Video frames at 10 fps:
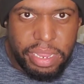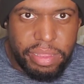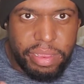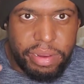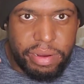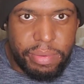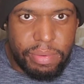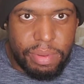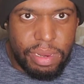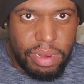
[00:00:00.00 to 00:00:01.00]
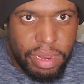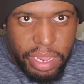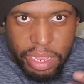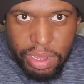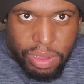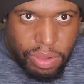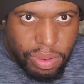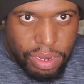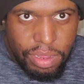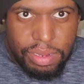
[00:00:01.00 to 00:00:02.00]
Their ego,
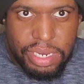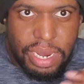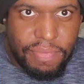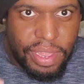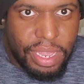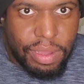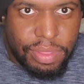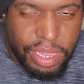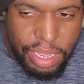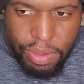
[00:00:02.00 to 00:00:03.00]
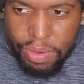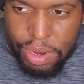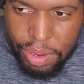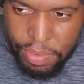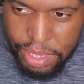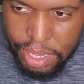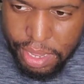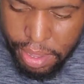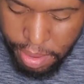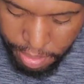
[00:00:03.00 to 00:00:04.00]
you know, it's kind of an ego thing going on with
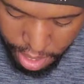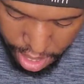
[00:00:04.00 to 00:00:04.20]
them.